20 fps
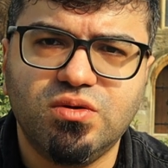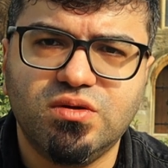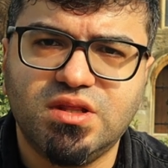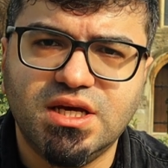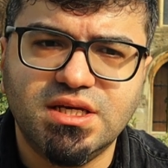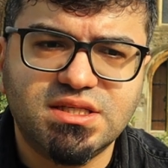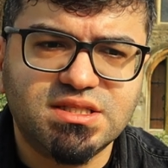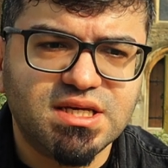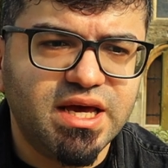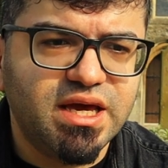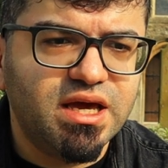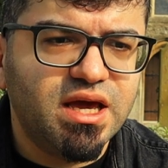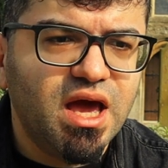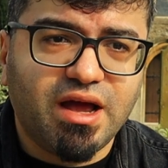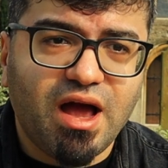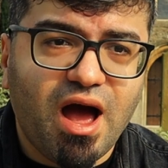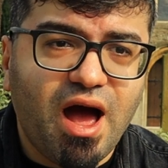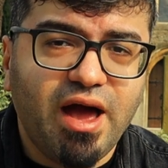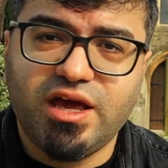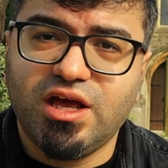They say,
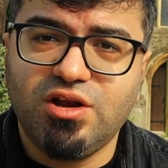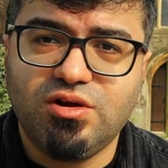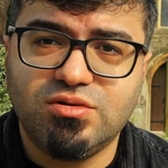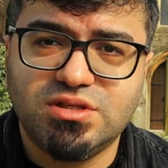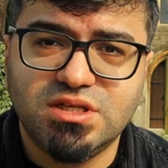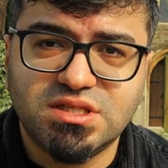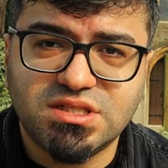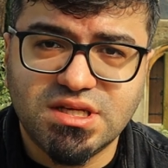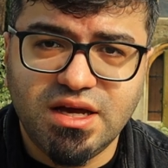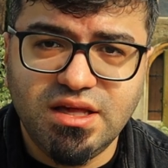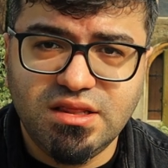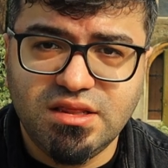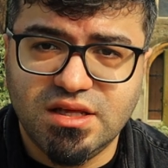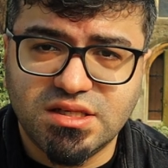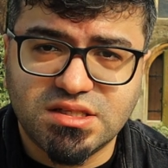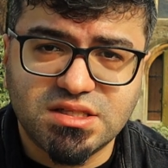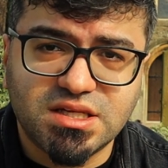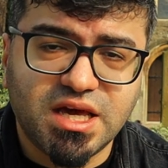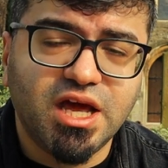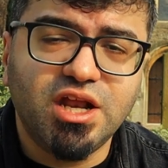I cannot decide
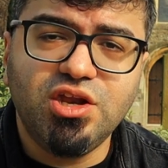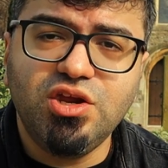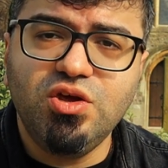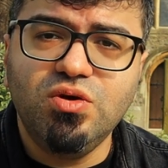this. Can